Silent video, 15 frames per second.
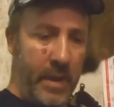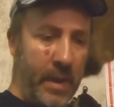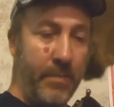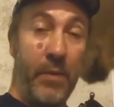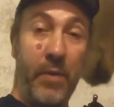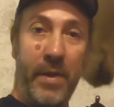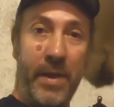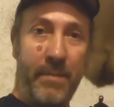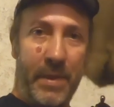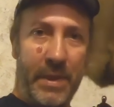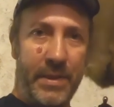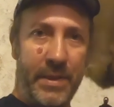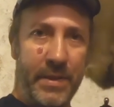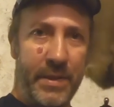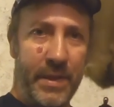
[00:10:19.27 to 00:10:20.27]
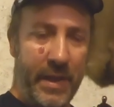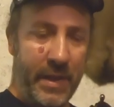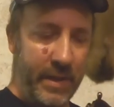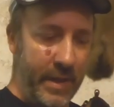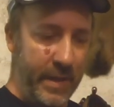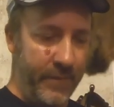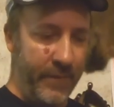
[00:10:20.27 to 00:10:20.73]
upper limits is
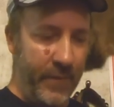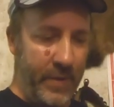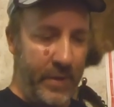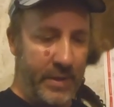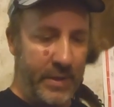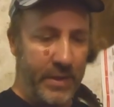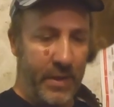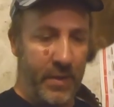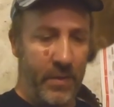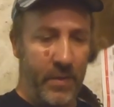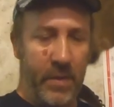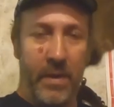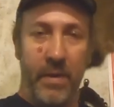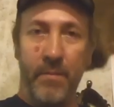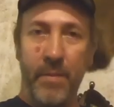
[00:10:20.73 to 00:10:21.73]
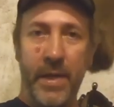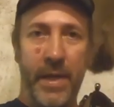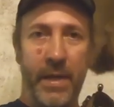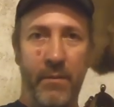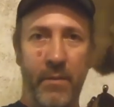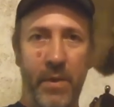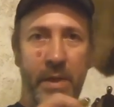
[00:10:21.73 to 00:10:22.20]
not that fun. So, but
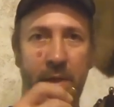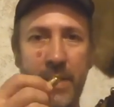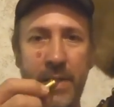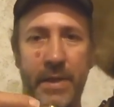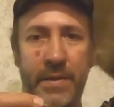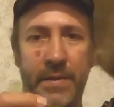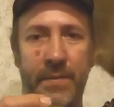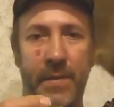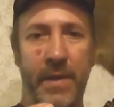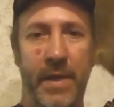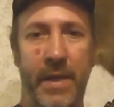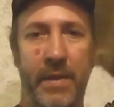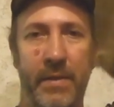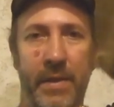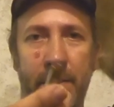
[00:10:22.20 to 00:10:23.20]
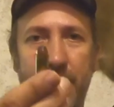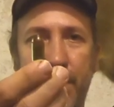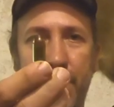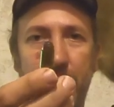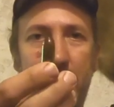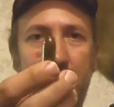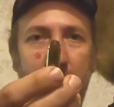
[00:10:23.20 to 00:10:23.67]
at what it is fun at, this
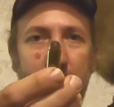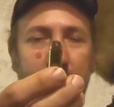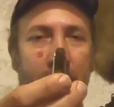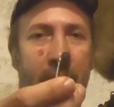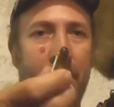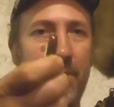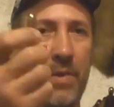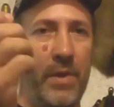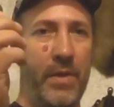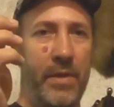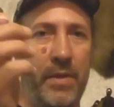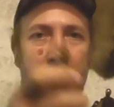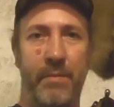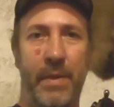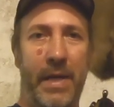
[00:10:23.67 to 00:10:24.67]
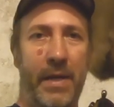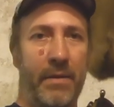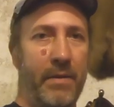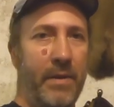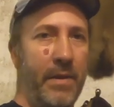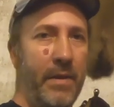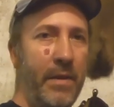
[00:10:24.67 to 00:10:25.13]
300 grain bullet at
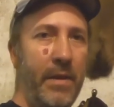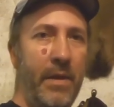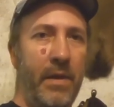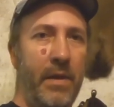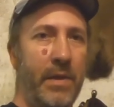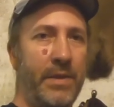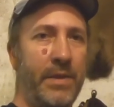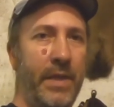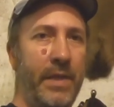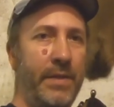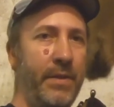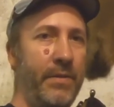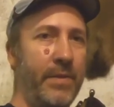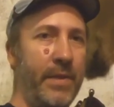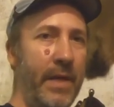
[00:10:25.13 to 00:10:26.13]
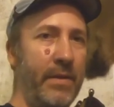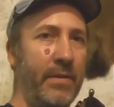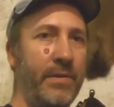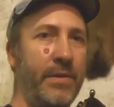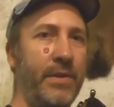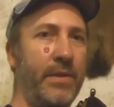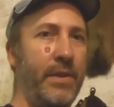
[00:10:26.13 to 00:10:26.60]
about, say
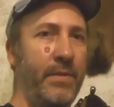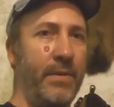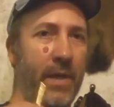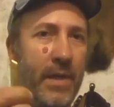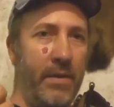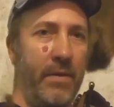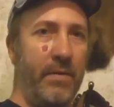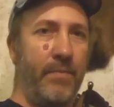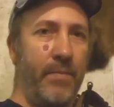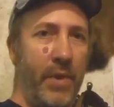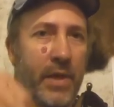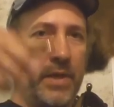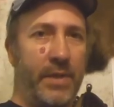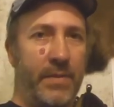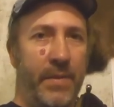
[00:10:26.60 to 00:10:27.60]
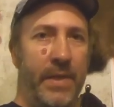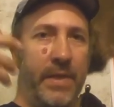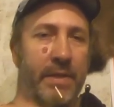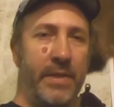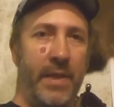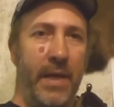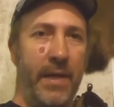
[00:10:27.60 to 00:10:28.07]
2,200 plus feet
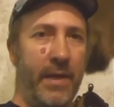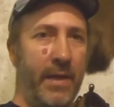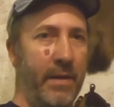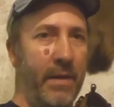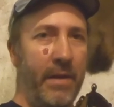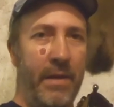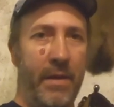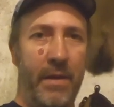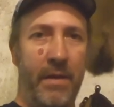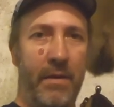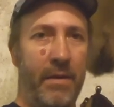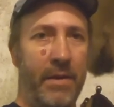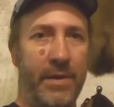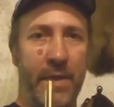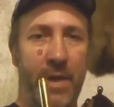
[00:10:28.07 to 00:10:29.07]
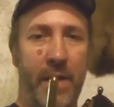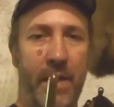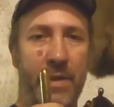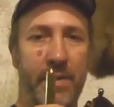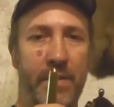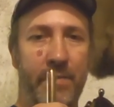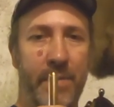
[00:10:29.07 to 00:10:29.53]
a second, it's an
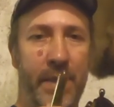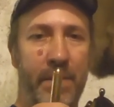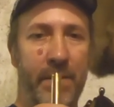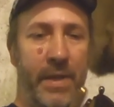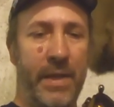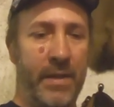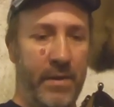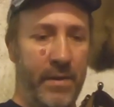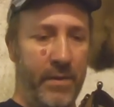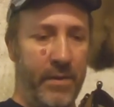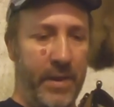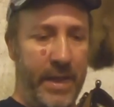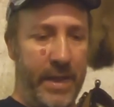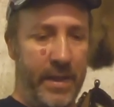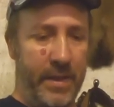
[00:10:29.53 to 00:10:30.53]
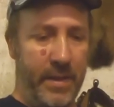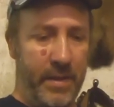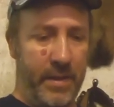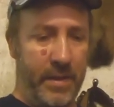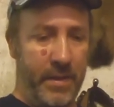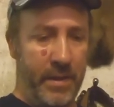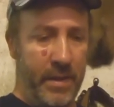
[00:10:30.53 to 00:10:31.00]
awesome deer killer, great
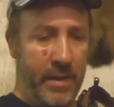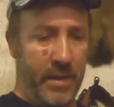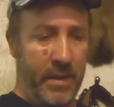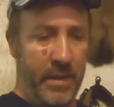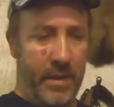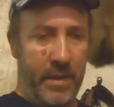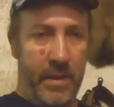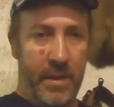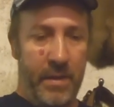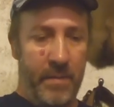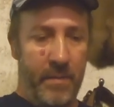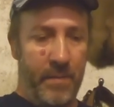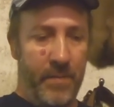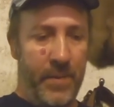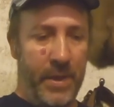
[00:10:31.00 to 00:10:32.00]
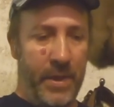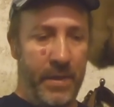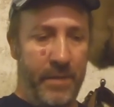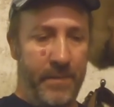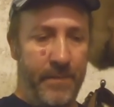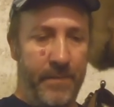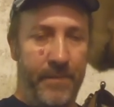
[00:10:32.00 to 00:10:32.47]
gun, but